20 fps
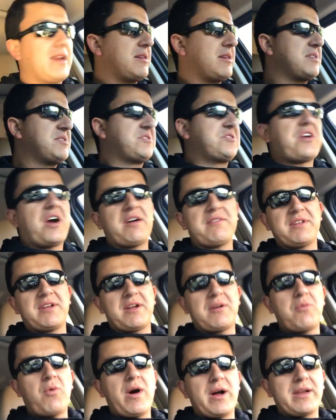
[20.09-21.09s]
this job that
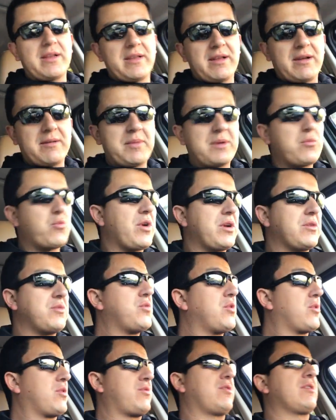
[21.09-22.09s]
I wanted that I've been waiting
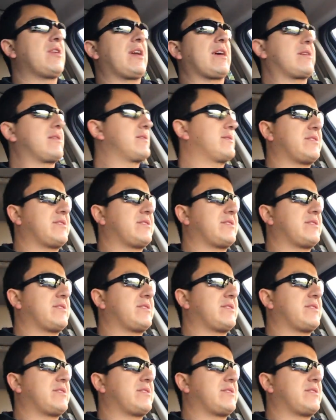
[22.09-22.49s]
for for like